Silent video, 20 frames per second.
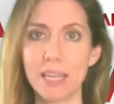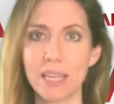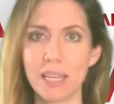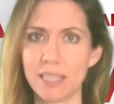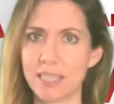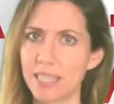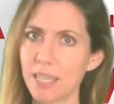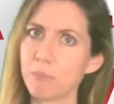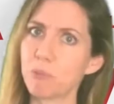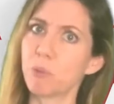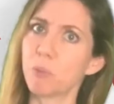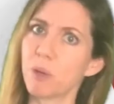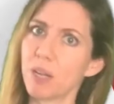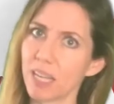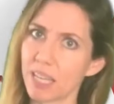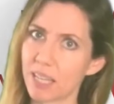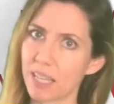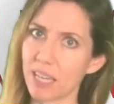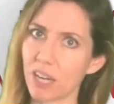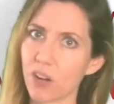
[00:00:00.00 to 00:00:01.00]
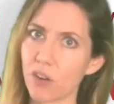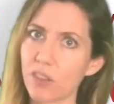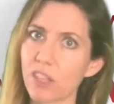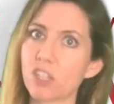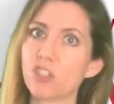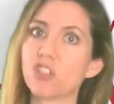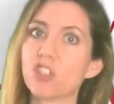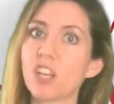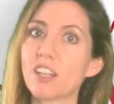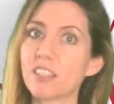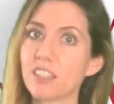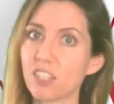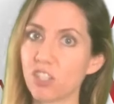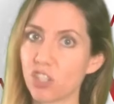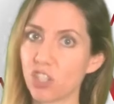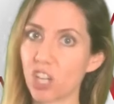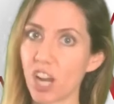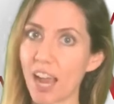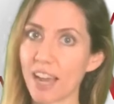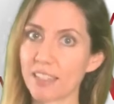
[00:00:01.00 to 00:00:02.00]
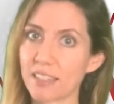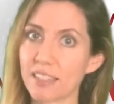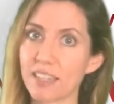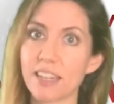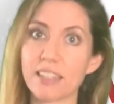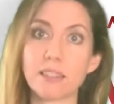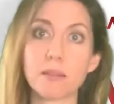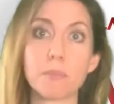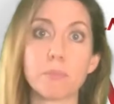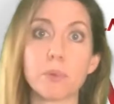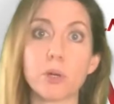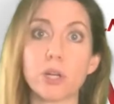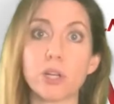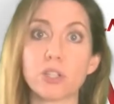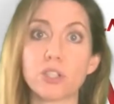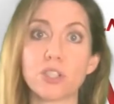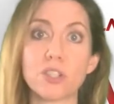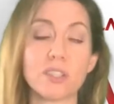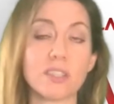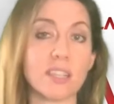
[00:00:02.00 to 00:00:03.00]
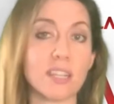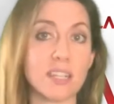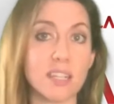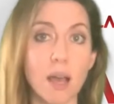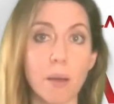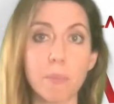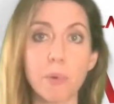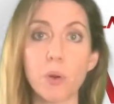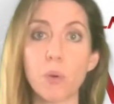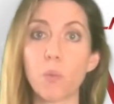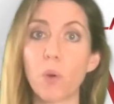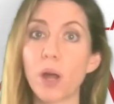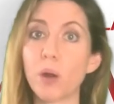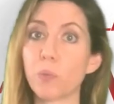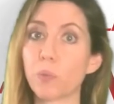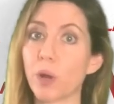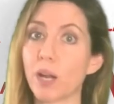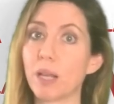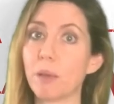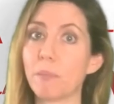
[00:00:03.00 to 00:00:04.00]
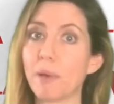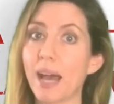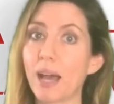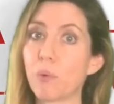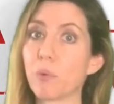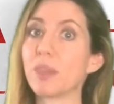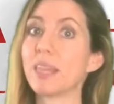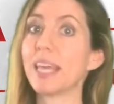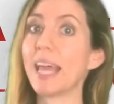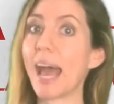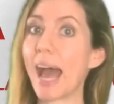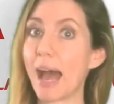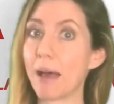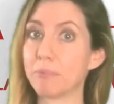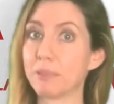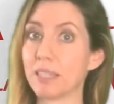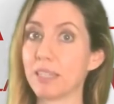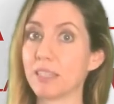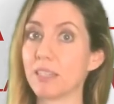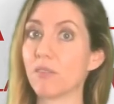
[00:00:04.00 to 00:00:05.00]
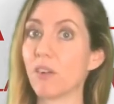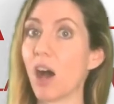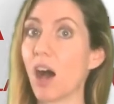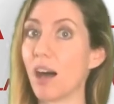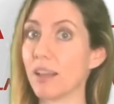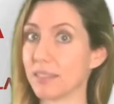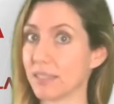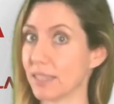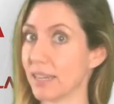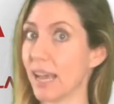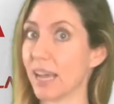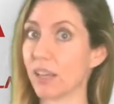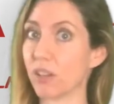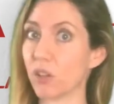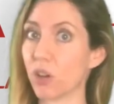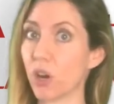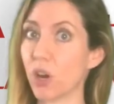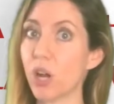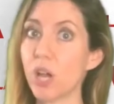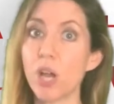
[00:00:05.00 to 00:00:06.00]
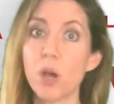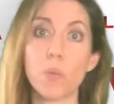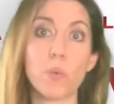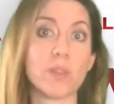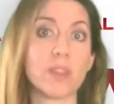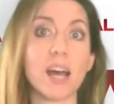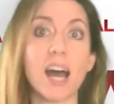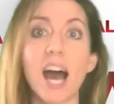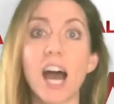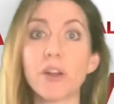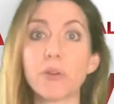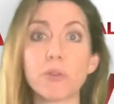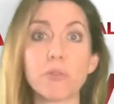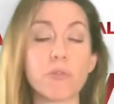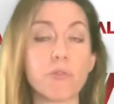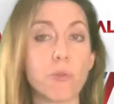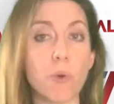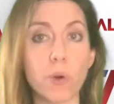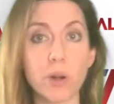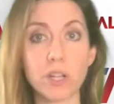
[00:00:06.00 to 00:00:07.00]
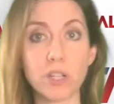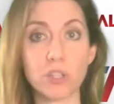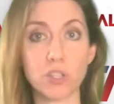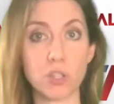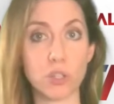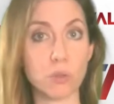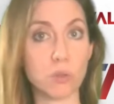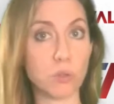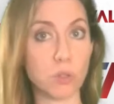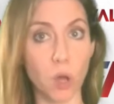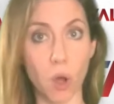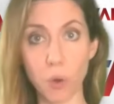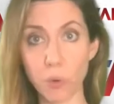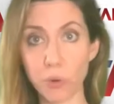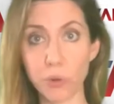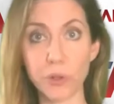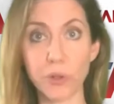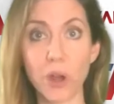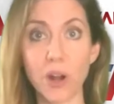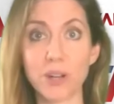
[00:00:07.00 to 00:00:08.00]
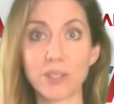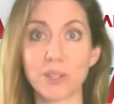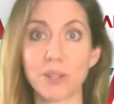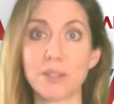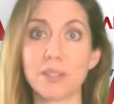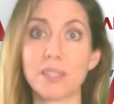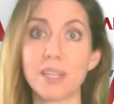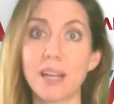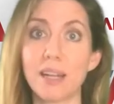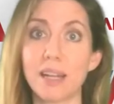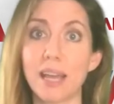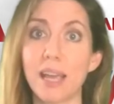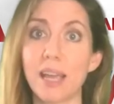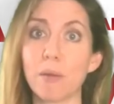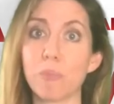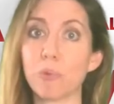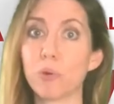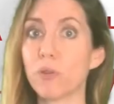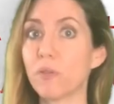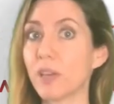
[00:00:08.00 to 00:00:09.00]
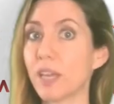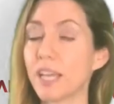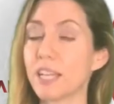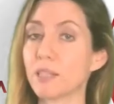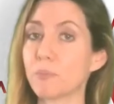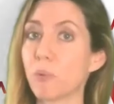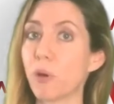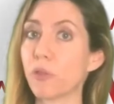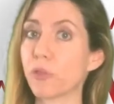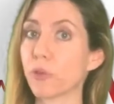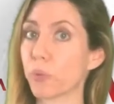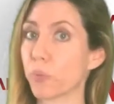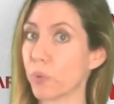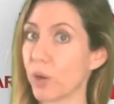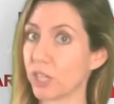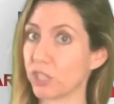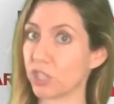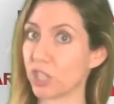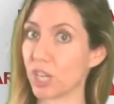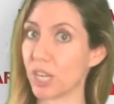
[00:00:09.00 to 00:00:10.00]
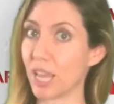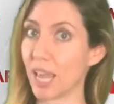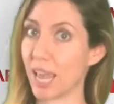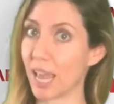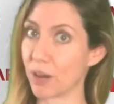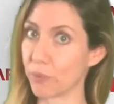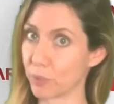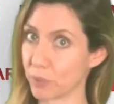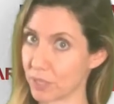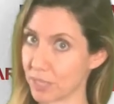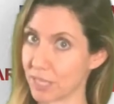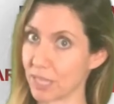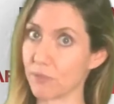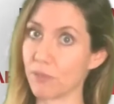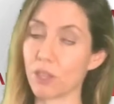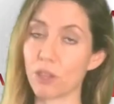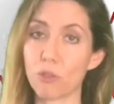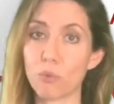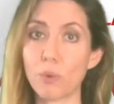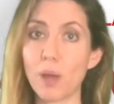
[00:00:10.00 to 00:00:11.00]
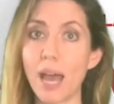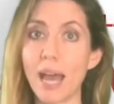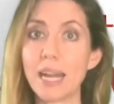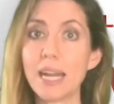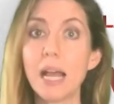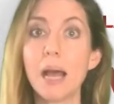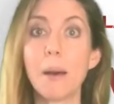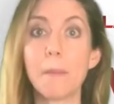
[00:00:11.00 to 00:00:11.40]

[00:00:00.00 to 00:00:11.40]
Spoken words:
It seems pretty clear that Justin Jackson has emerged as the number one running back with the absence of Austin Eckler, with 142 total yards on Sunday, proving he's both a rushing and receiving threat.